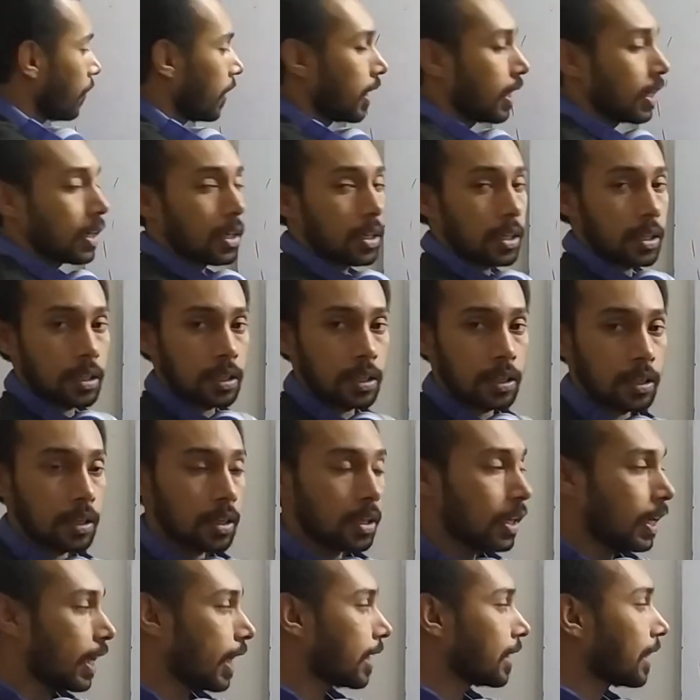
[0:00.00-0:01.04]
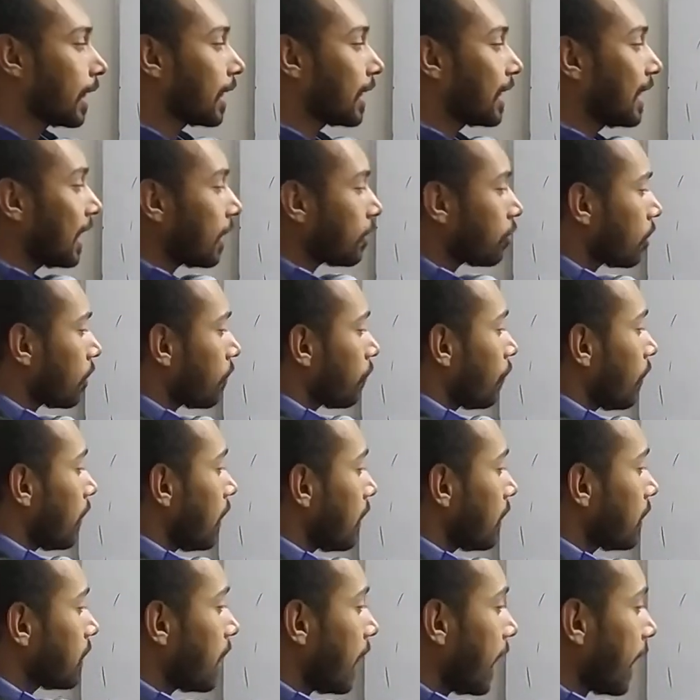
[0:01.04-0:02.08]
field, and the electric
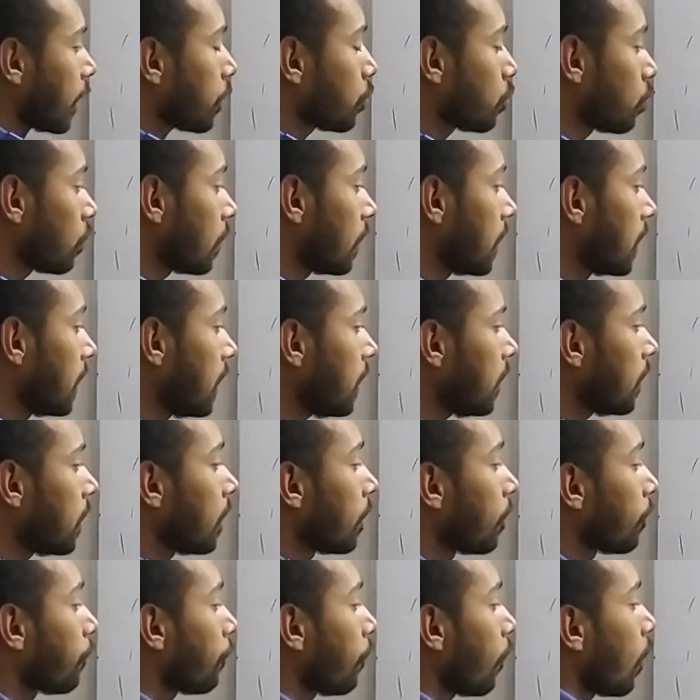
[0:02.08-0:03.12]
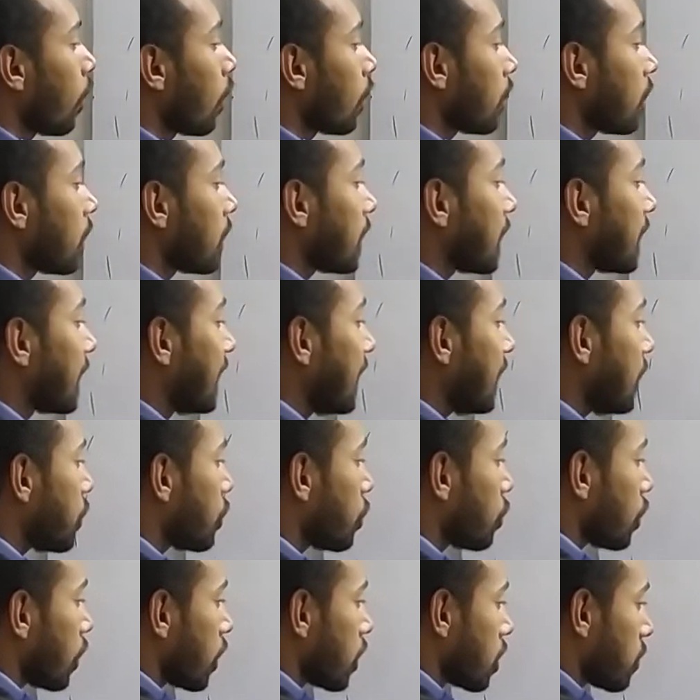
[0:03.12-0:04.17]
field is actually for this
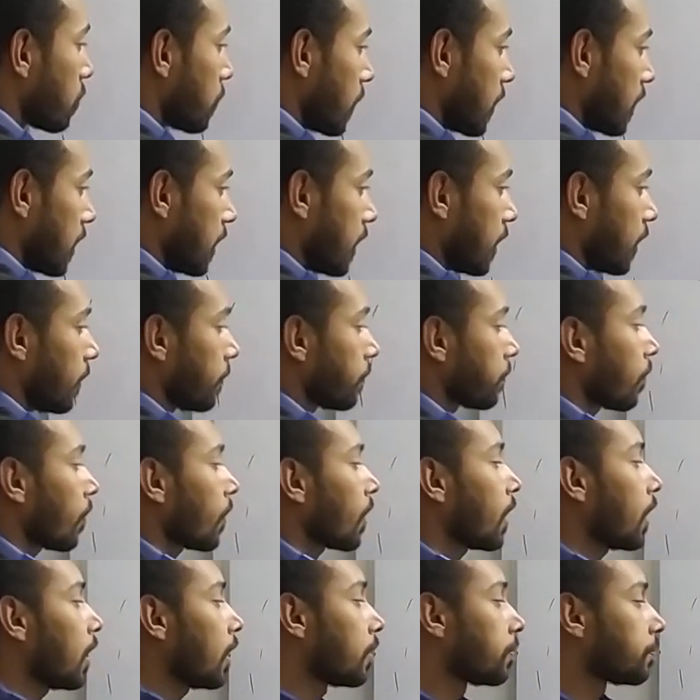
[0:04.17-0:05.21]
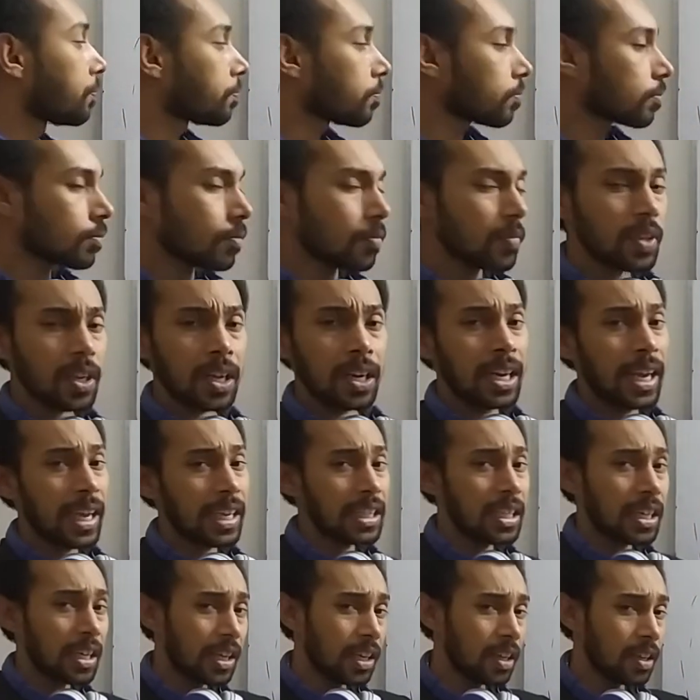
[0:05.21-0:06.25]
charged particle,
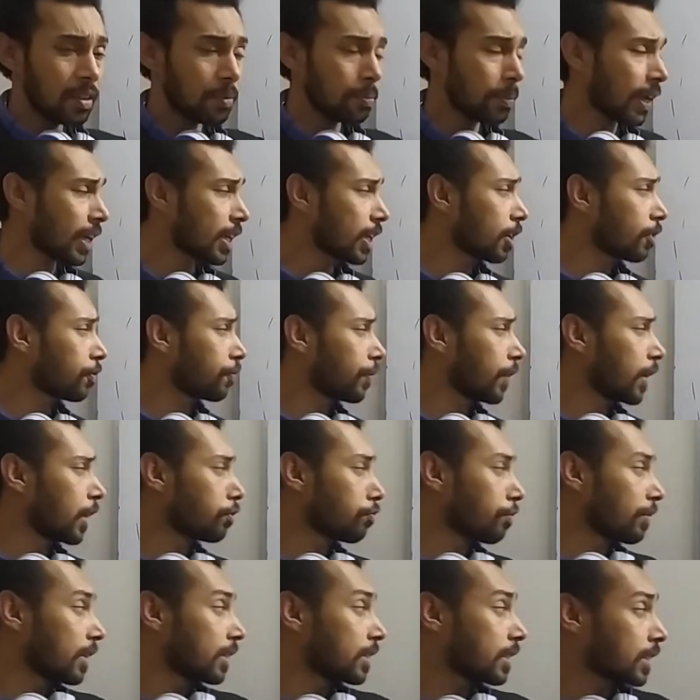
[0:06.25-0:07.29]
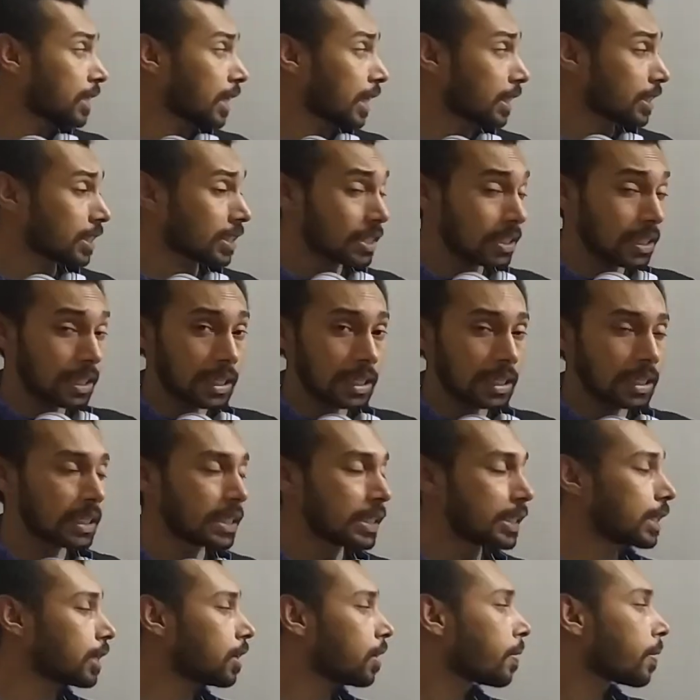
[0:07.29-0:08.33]
like the magnetic field we discussed
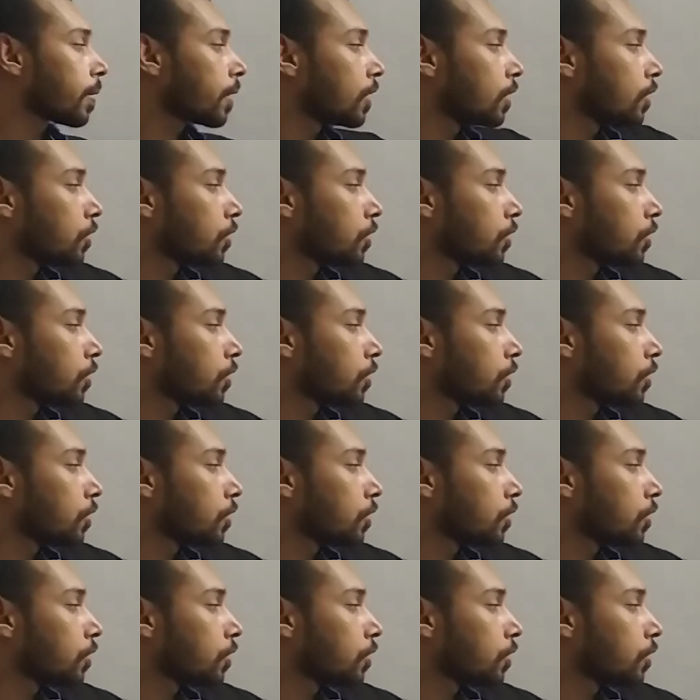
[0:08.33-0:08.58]
earlier.